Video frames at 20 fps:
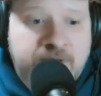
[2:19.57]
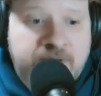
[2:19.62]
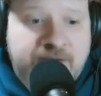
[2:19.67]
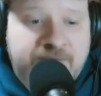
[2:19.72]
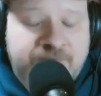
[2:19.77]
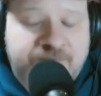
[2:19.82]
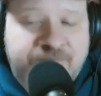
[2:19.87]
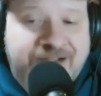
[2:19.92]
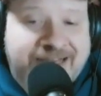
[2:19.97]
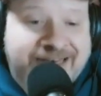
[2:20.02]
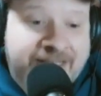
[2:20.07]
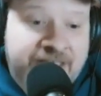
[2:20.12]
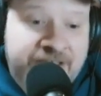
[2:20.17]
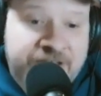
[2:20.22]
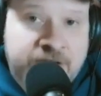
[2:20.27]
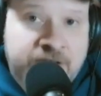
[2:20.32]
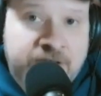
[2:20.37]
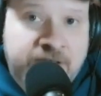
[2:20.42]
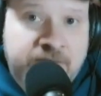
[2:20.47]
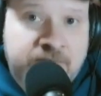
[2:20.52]

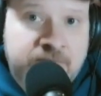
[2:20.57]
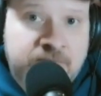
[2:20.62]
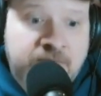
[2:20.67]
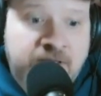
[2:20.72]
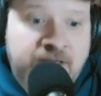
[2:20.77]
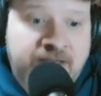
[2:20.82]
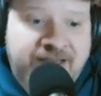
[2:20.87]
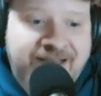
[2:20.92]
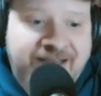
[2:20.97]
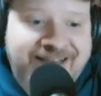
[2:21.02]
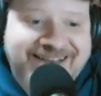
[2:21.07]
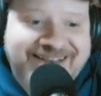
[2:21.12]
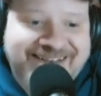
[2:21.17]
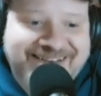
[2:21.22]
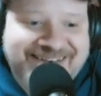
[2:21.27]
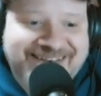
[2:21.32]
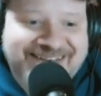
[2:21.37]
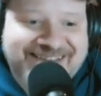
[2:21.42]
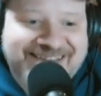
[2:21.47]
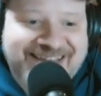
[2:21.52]
financially
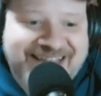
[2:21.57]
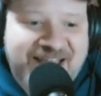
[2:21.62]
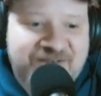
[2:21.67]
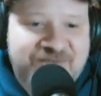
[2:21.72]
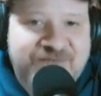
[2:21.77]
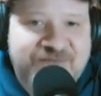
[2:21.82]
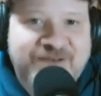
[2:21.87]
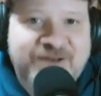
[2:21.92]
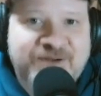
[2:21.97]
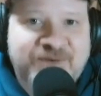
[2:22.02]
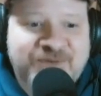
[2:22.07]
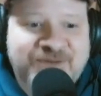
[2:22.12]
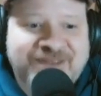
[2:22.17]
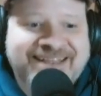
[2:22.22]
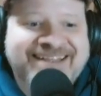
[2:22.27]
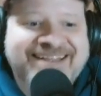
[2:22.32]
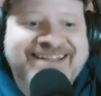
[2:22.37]
in that field.